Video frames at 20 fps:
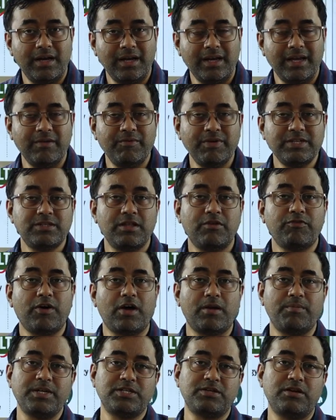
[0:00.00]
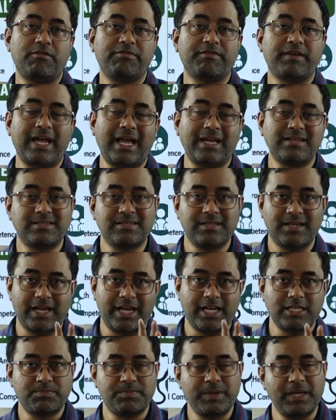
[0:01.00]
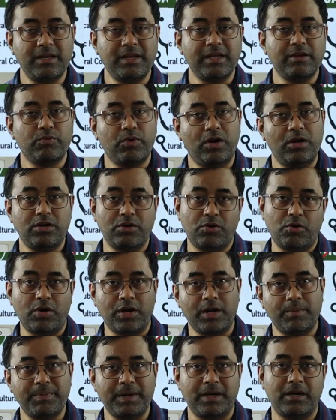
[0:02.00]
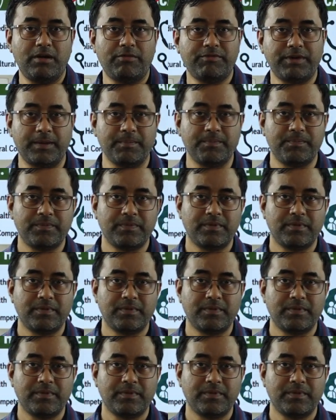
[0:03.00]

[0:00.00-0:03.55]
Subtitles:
in which the formation of caste has been evolved over a period of time.